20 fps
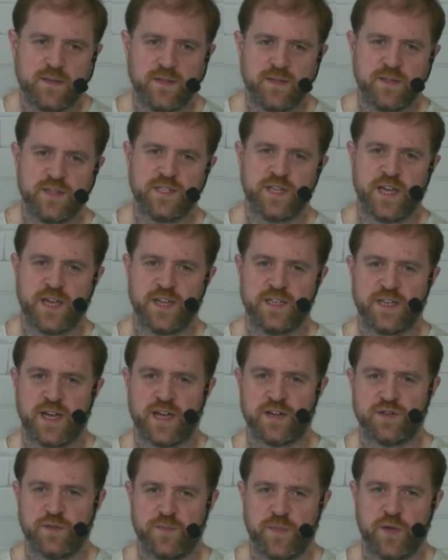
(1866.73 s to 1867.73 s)
the change
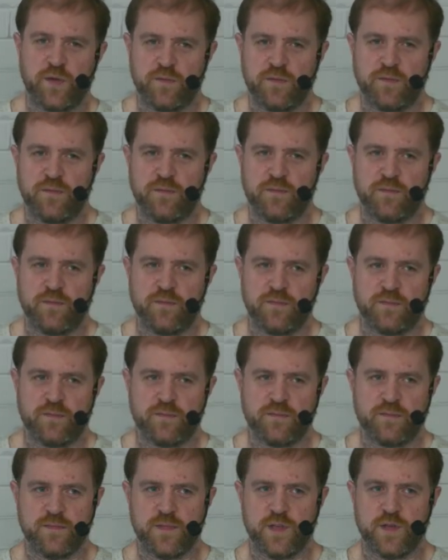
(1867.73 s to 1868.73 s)
attribute
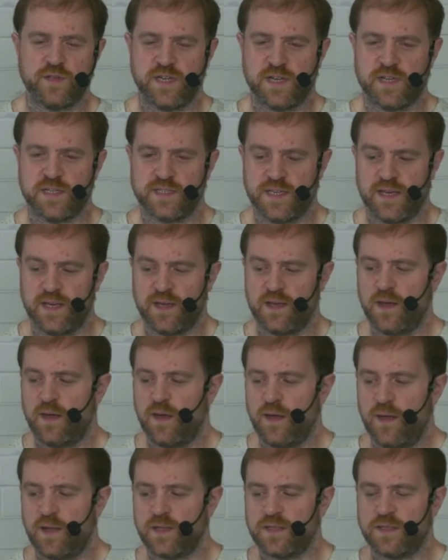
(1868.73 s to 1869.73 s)
utility
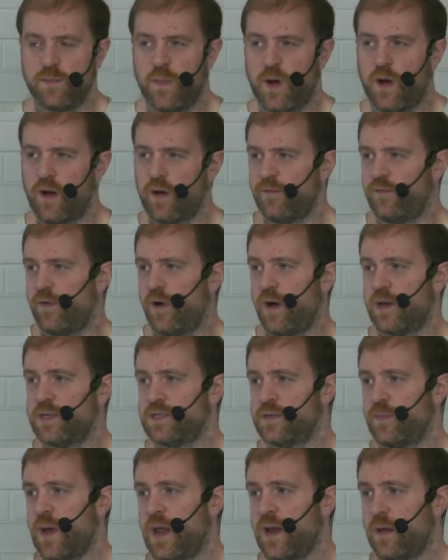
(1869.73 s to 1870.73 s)
to mark a file as
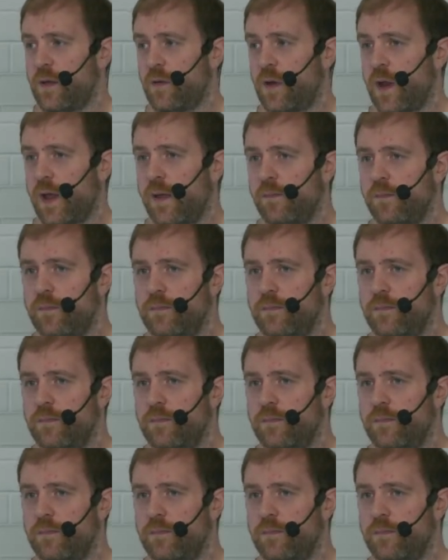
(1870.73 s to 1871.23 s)
append only.